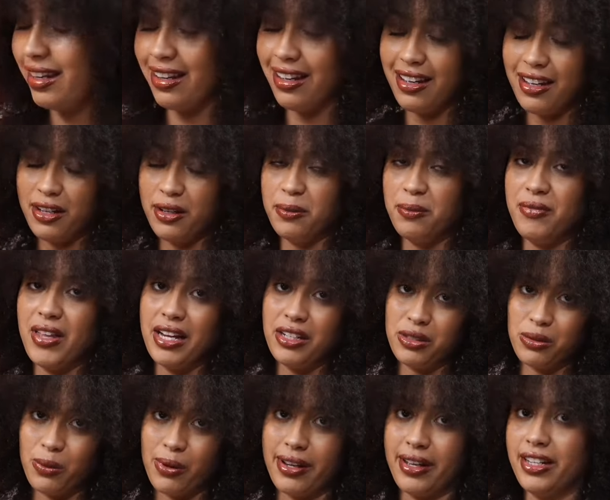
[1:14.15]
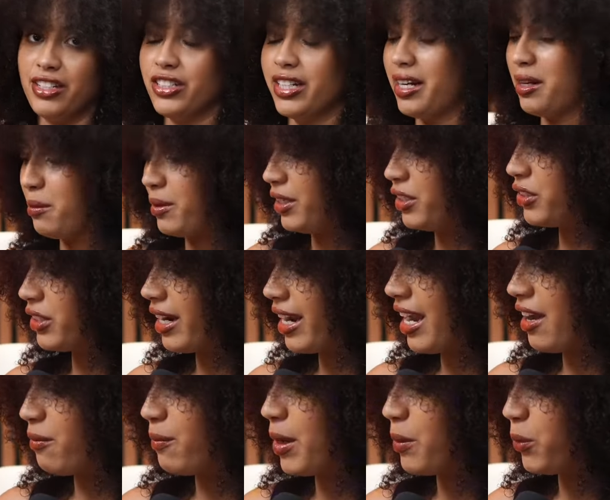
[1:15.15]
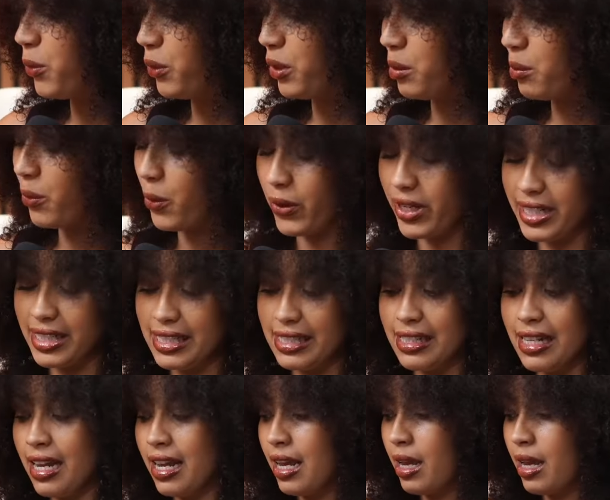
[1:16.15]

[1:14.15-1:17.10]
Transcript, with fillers: um, that's why I try to make sure I have my bullet points.